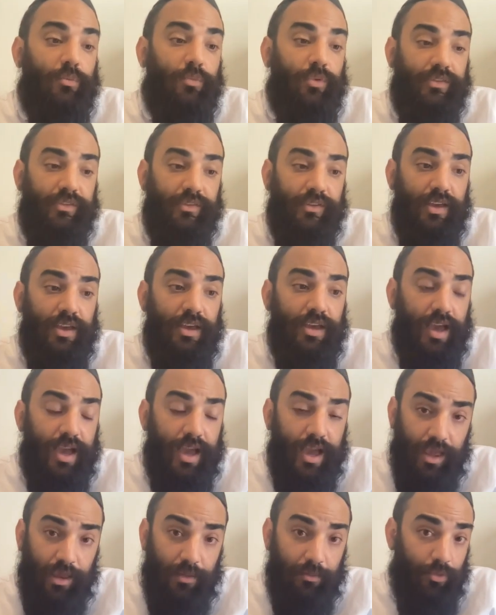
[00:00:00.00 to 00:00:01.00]
We see
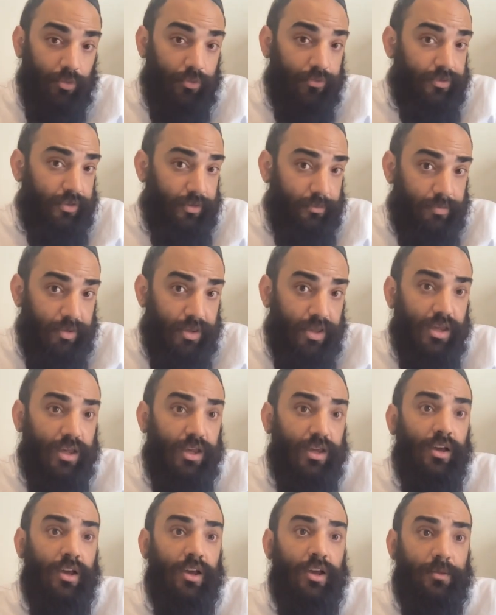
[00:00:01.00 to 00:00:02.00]
A move to
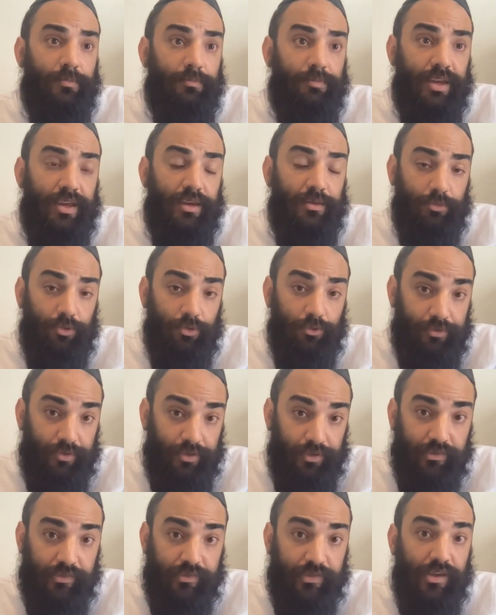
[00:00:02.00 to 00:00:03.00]
B, B move
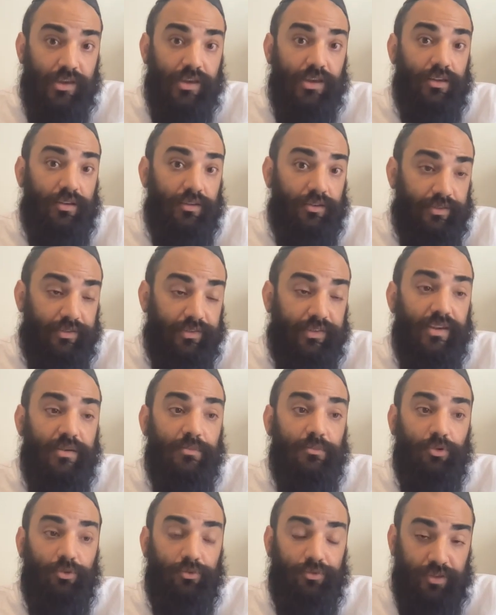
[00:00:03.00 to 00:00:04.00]
to C, C
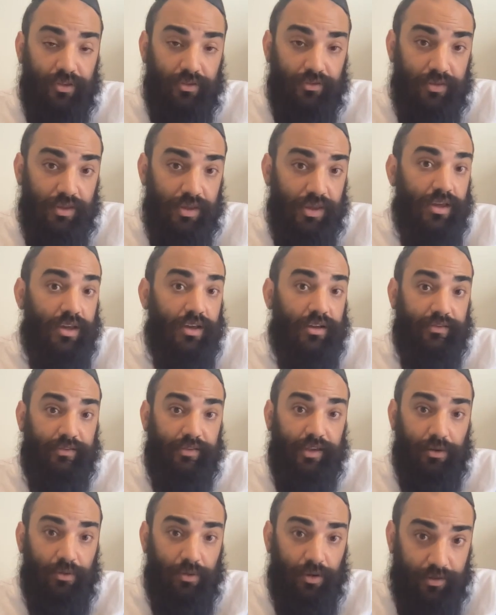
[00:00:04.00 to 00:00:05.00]
move to D,
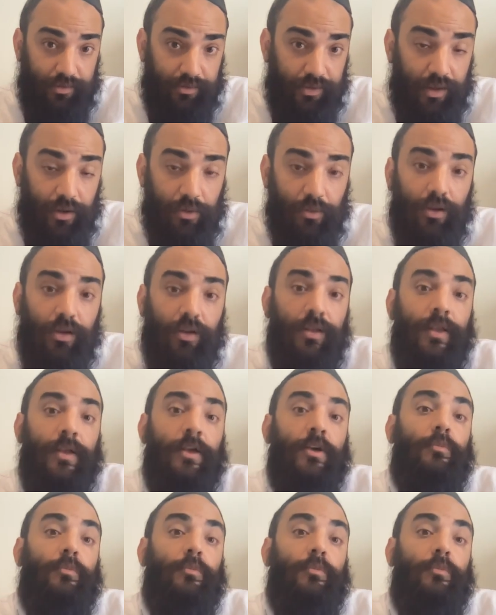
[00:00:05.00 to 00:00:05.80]
etc., etc.